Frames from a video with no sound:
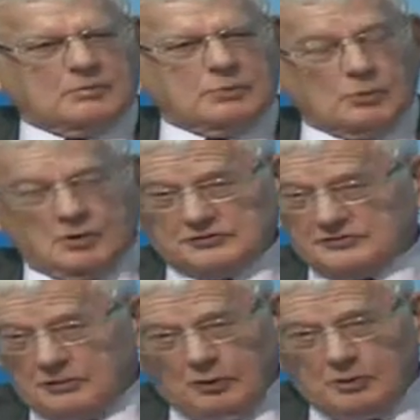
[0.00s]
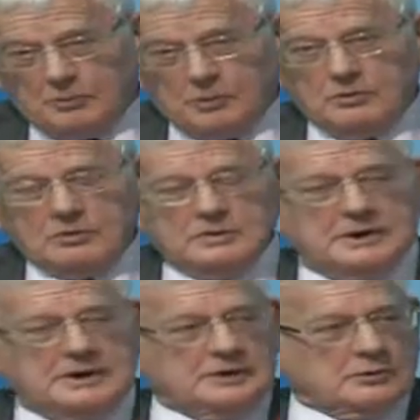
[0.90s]
what's normal
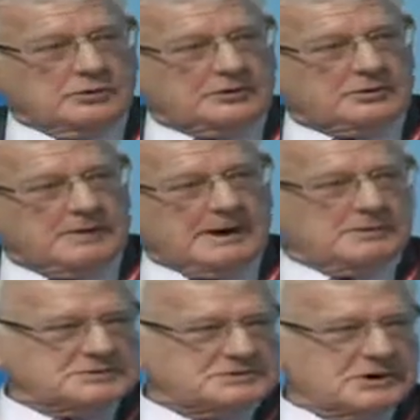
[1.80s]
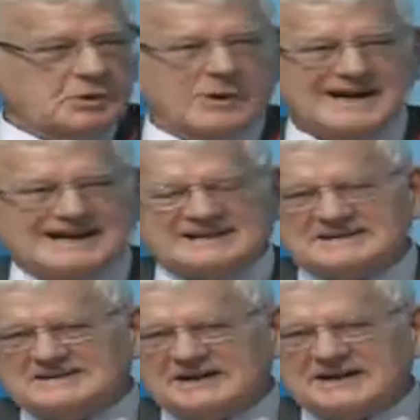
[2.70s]
in order to be able to quickly
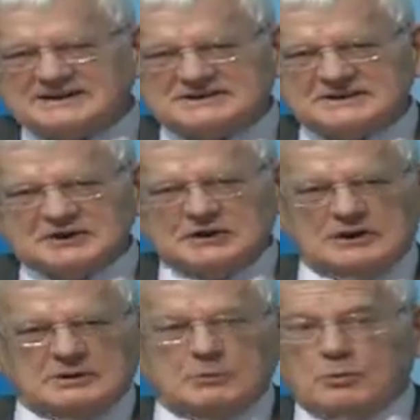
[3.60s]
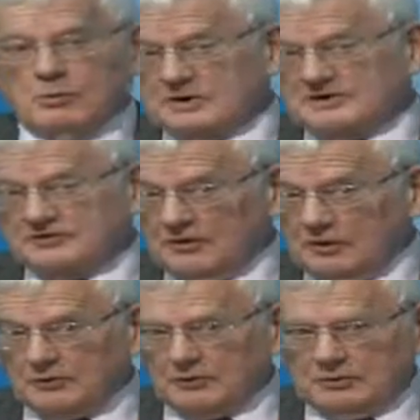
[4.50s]
detect what is
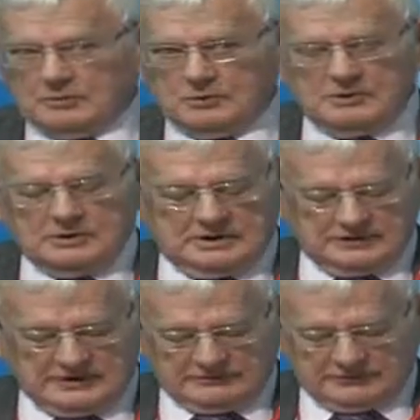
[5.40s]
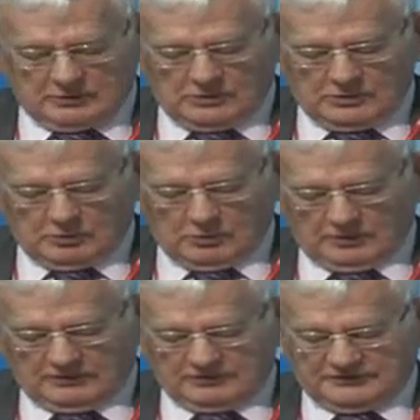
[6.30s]
not normal and therefore
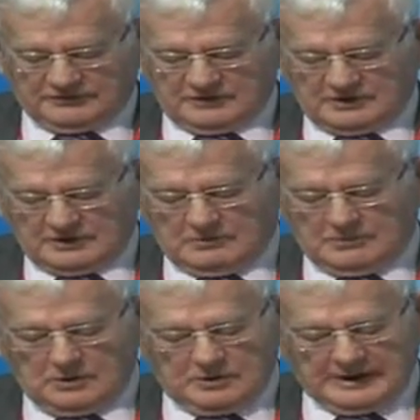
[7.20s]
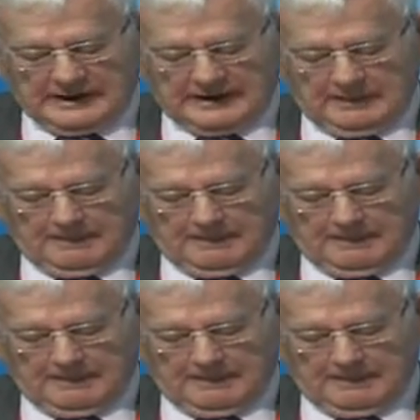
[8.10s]
warrants looking at.